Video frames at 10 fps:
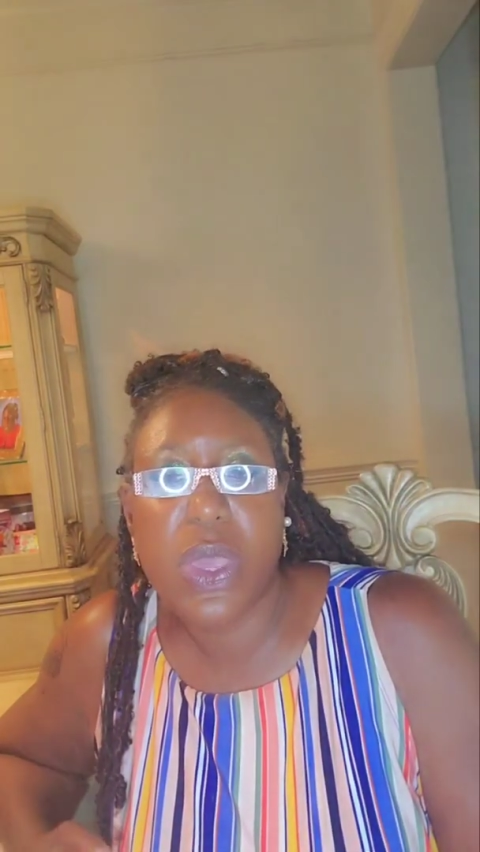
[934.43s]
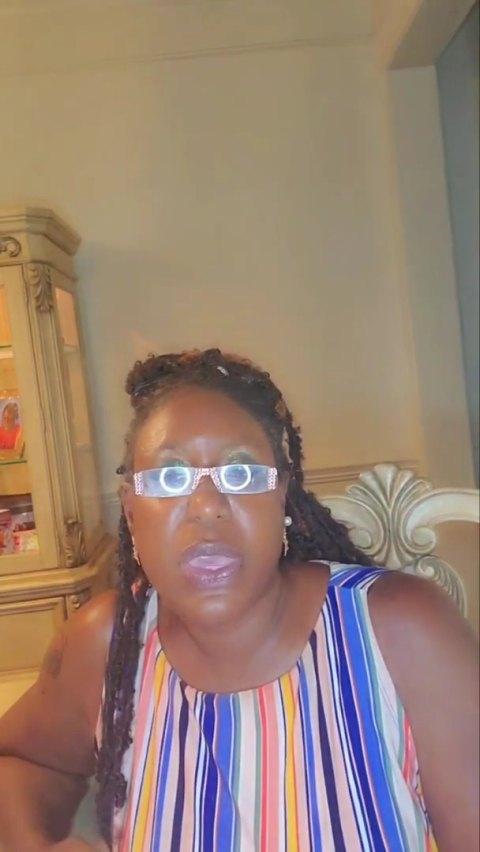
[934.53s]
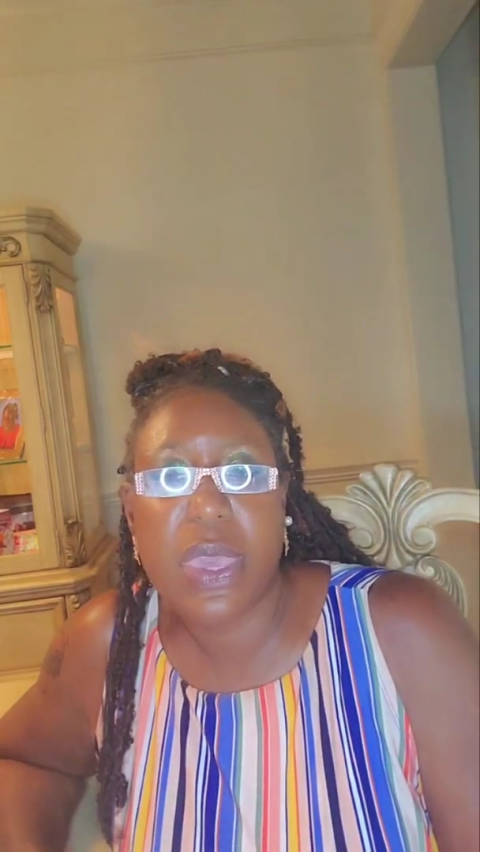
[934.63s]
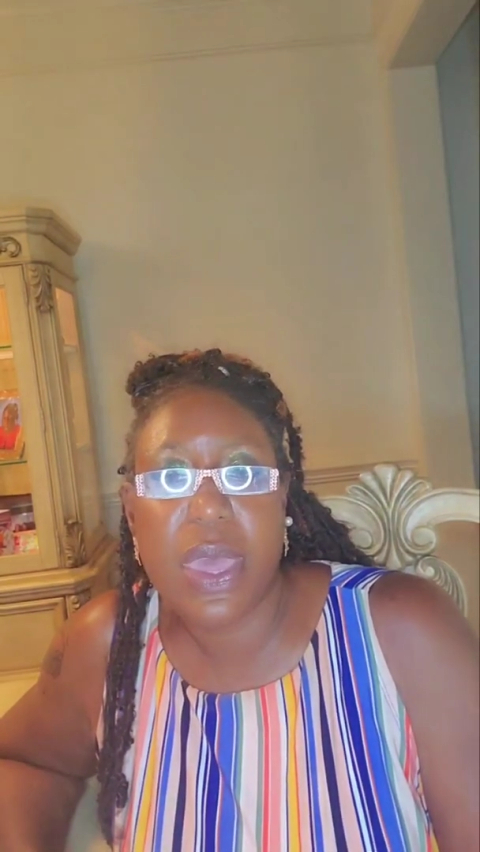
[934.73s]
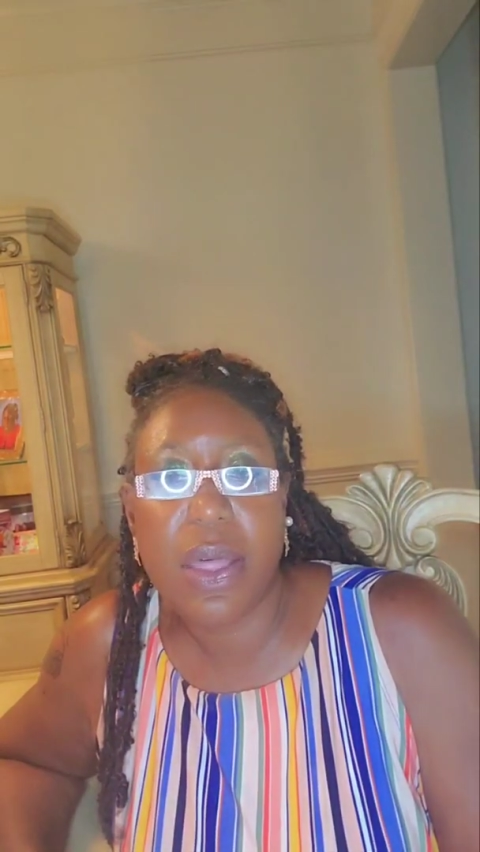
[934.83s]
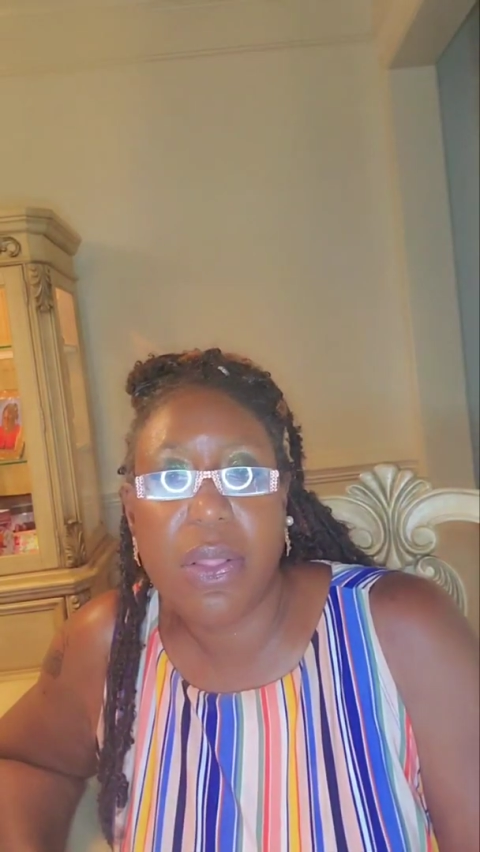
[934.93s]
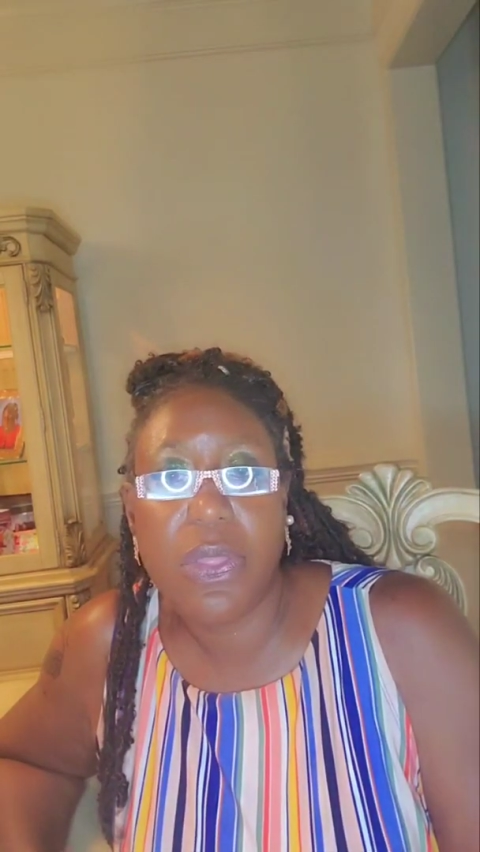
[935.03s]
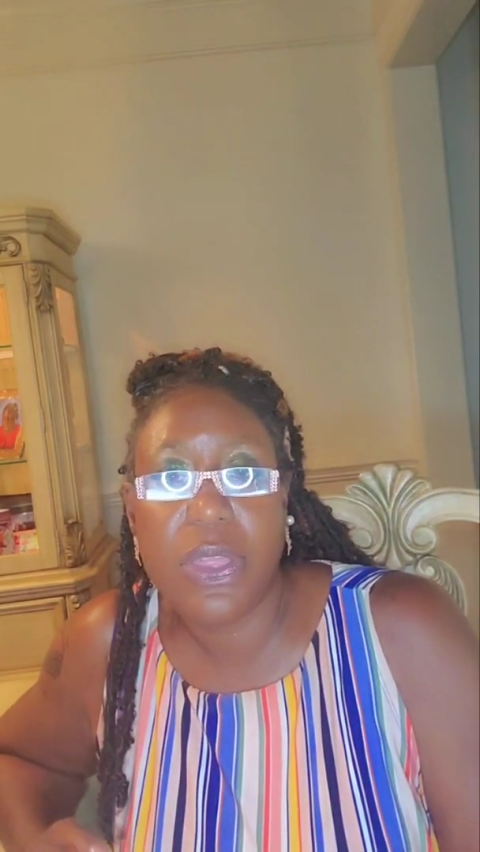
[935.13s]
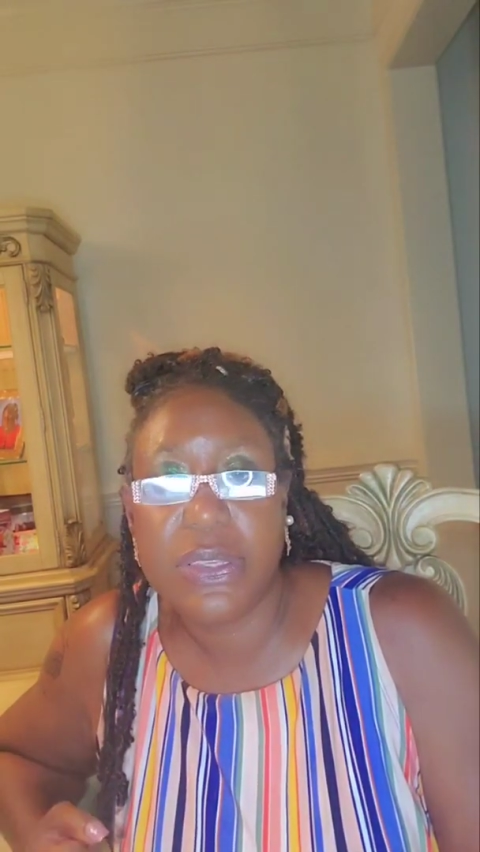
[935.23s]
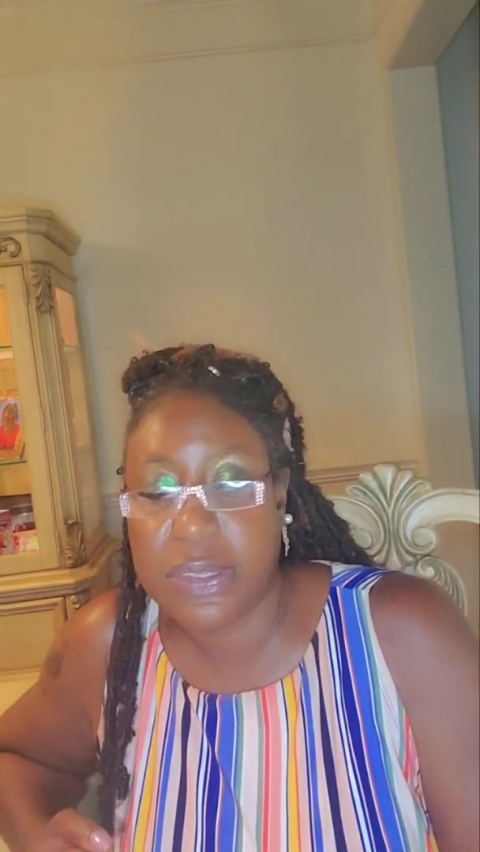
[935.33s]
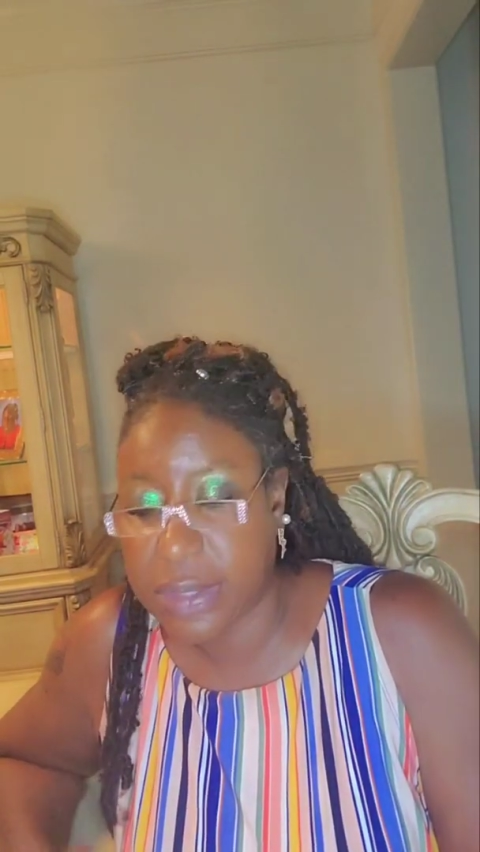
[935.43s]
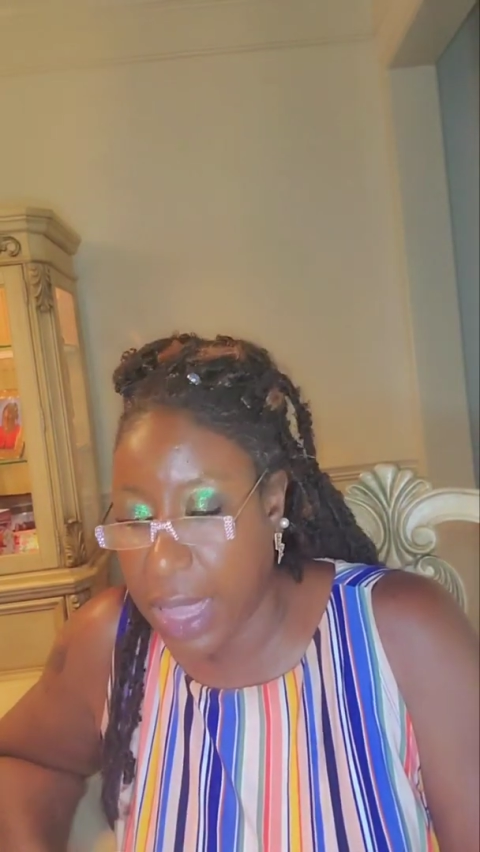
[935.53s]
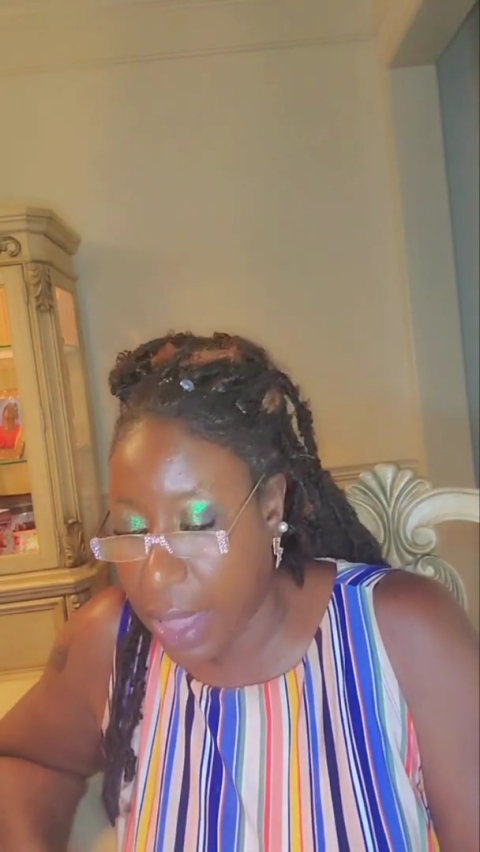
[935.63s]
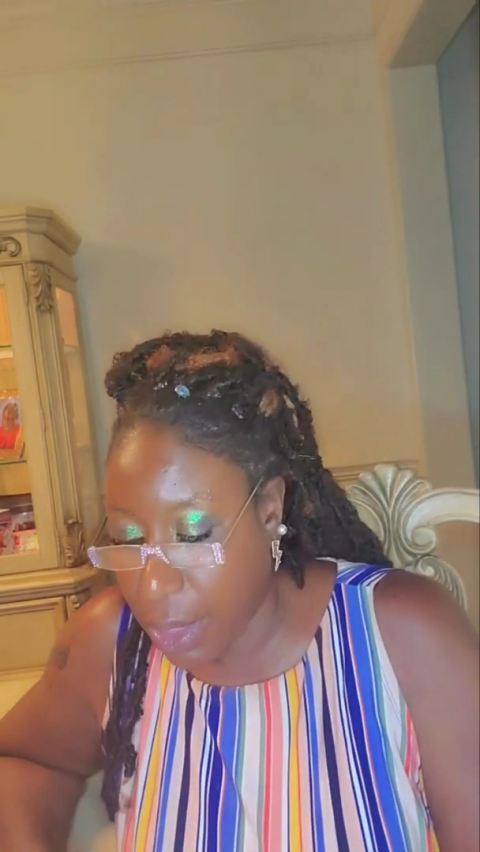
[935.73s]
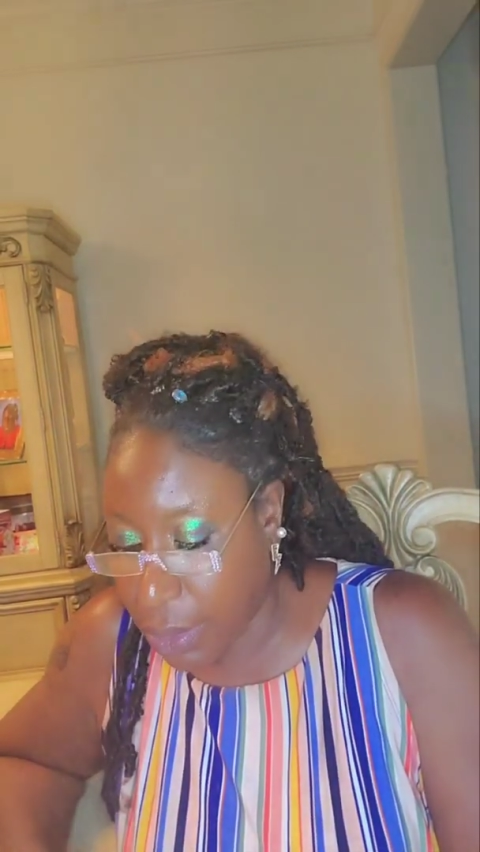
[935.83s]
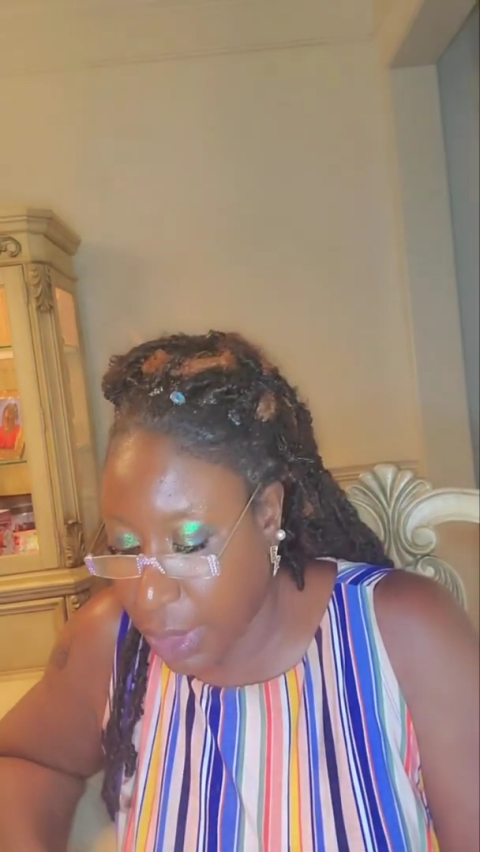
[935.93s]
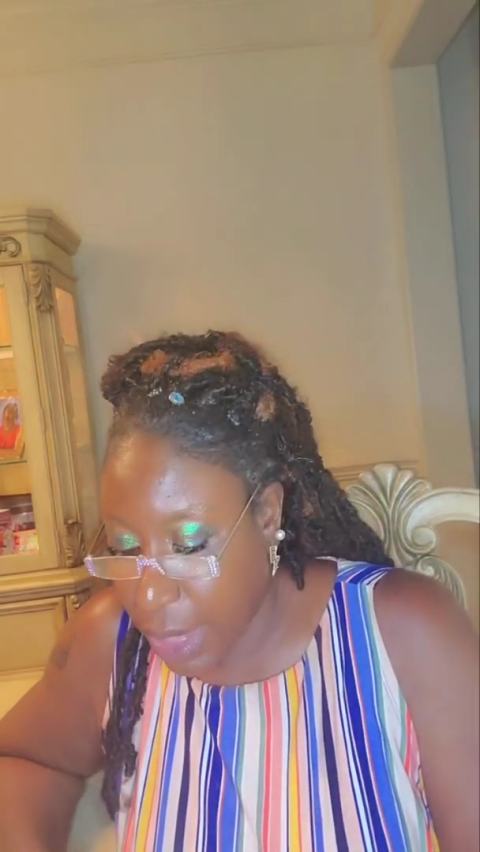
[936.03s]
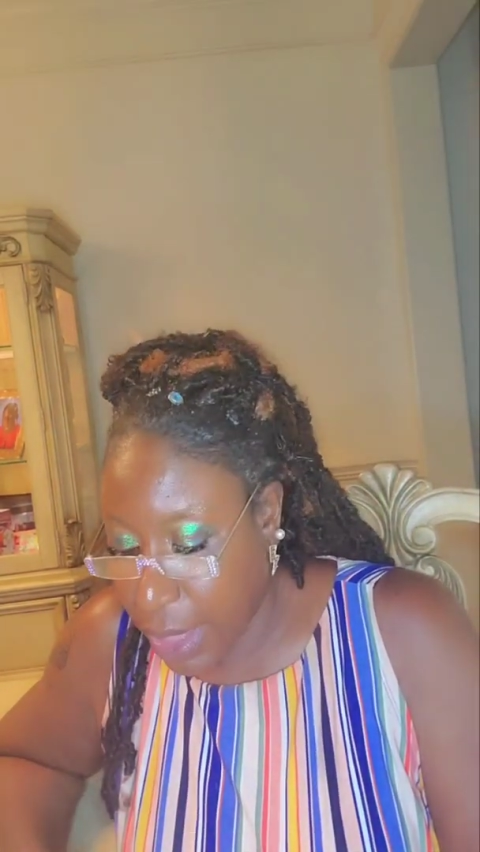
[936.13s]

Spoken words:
kill the cell